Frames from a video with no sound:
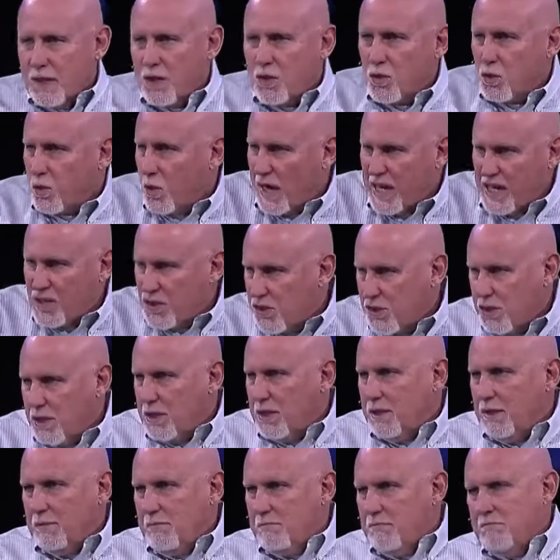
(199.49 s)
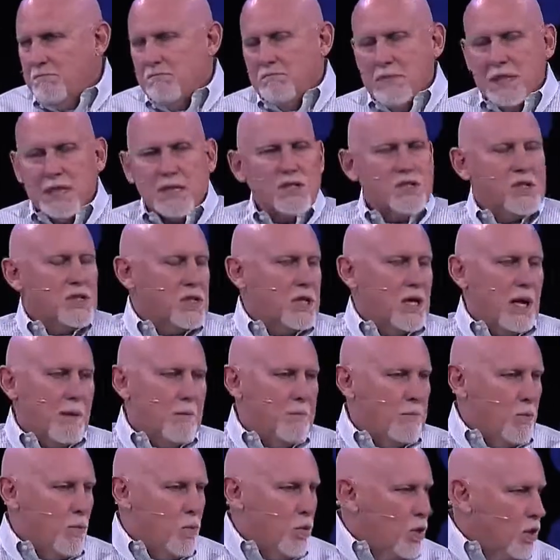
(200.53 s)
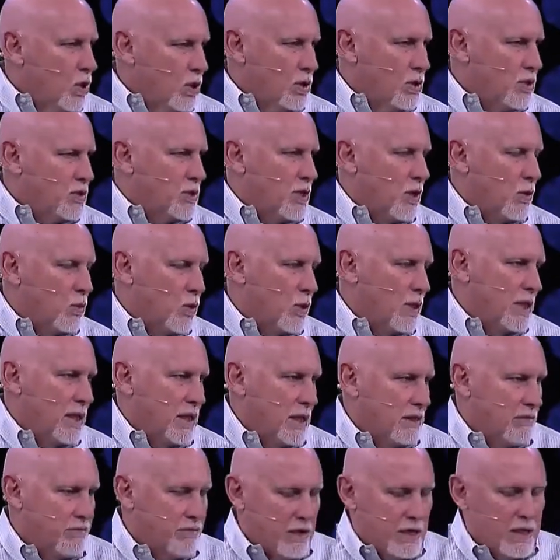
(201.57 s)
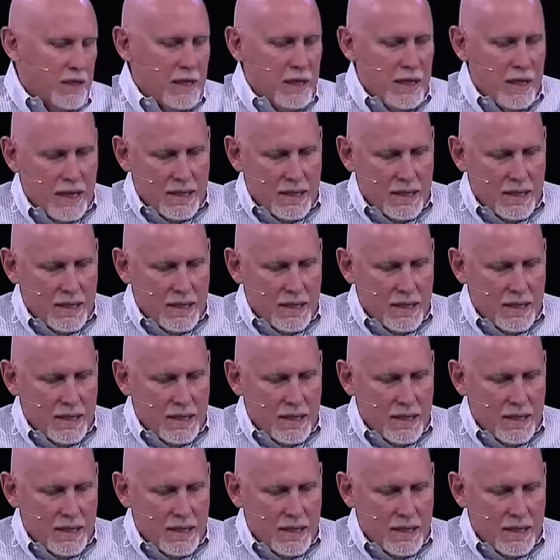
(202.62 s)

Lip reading: crazy, mixed up world that we live in.